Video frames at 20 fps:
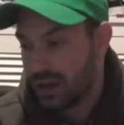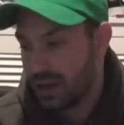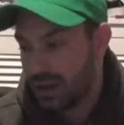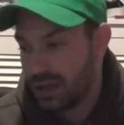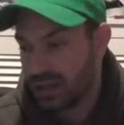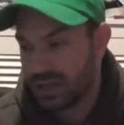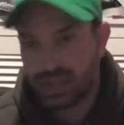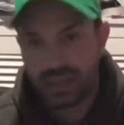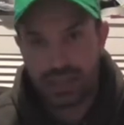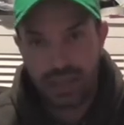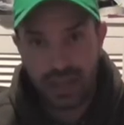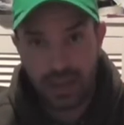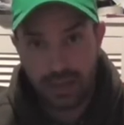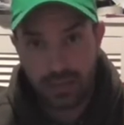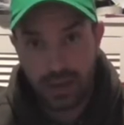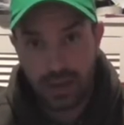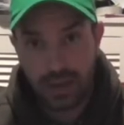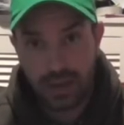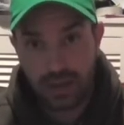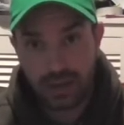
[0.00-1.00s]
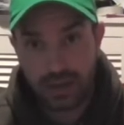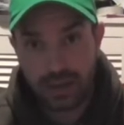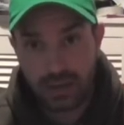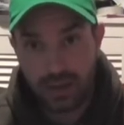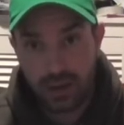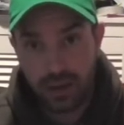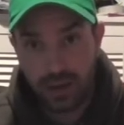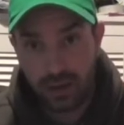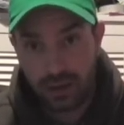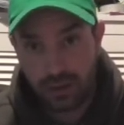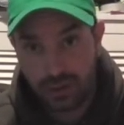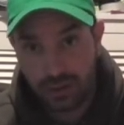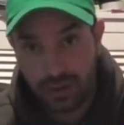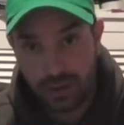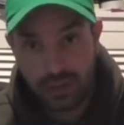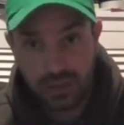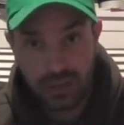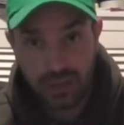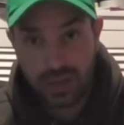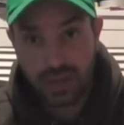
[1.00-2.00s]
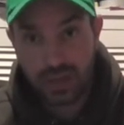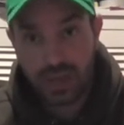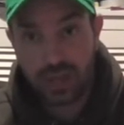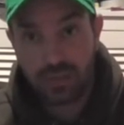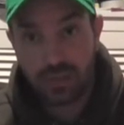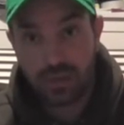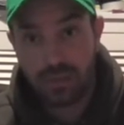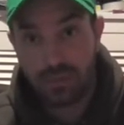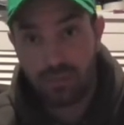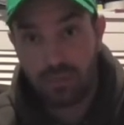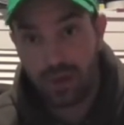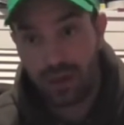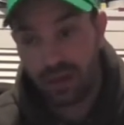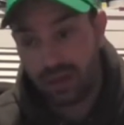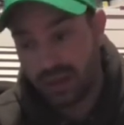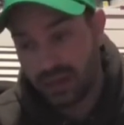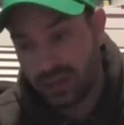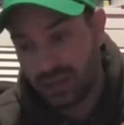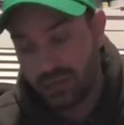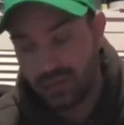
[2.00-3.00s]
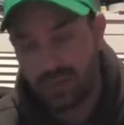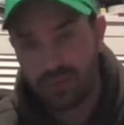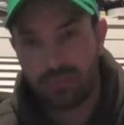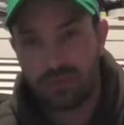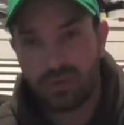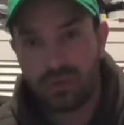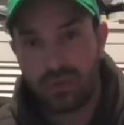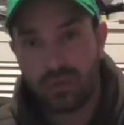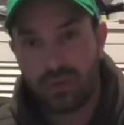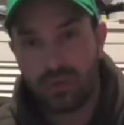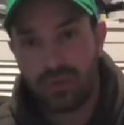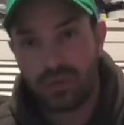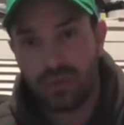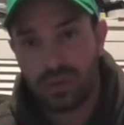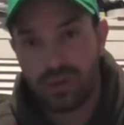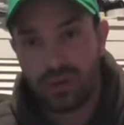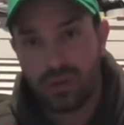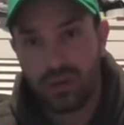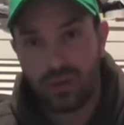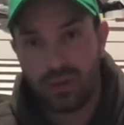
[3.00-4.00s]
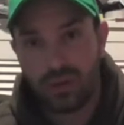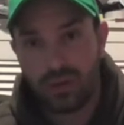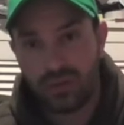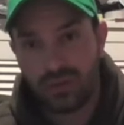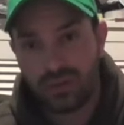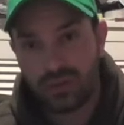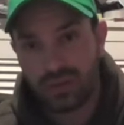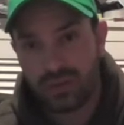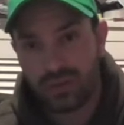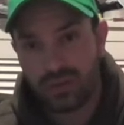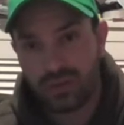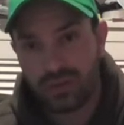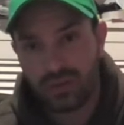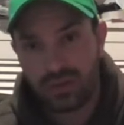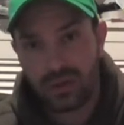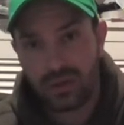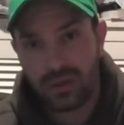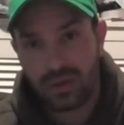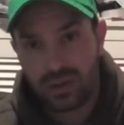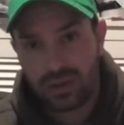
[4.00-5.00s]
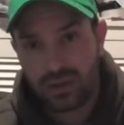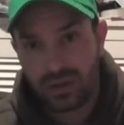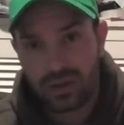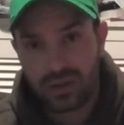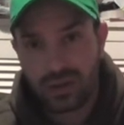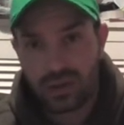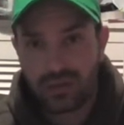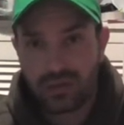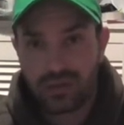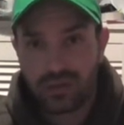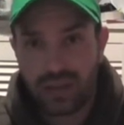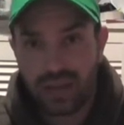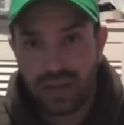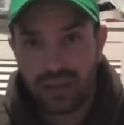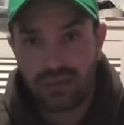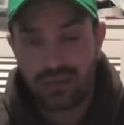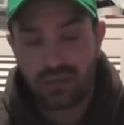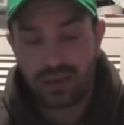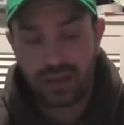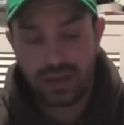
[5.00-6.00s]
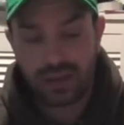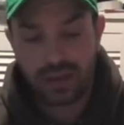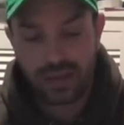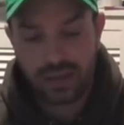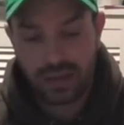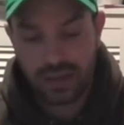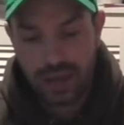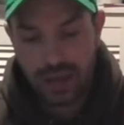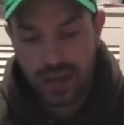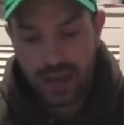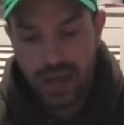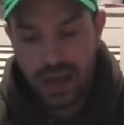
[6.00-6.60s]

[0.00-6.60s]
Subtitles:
a stick mix that I'm just going to keep in a bucket, so it's absorbing all the oils and flavourings.